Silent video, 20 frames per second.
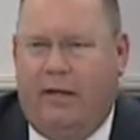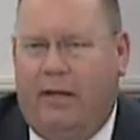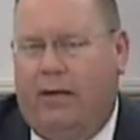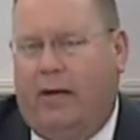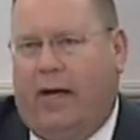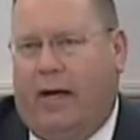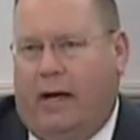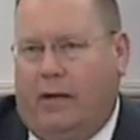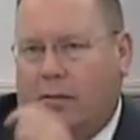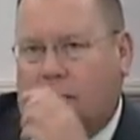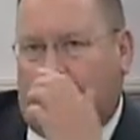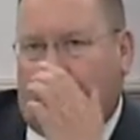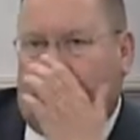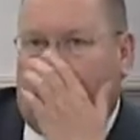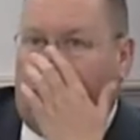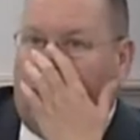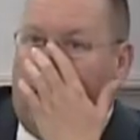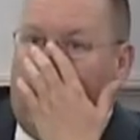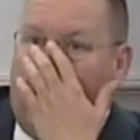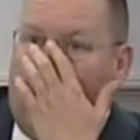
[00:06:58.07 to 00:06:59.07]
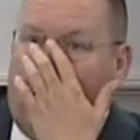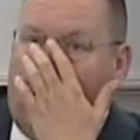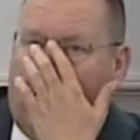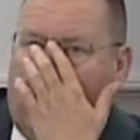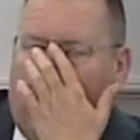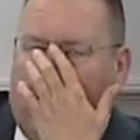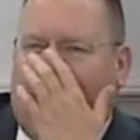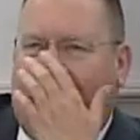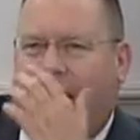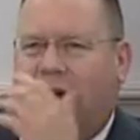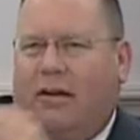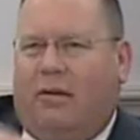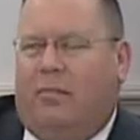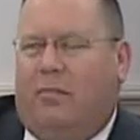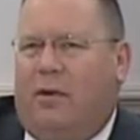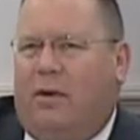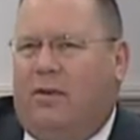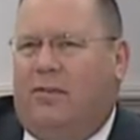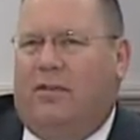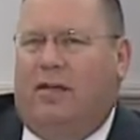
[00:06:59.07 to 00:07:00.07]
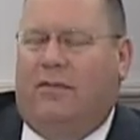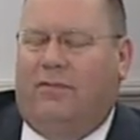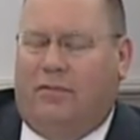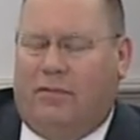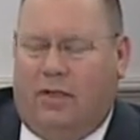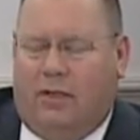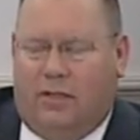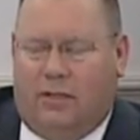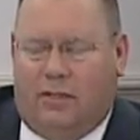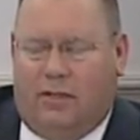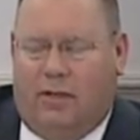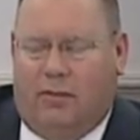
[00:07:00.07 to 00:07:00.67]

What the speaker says: their house about a month after I saw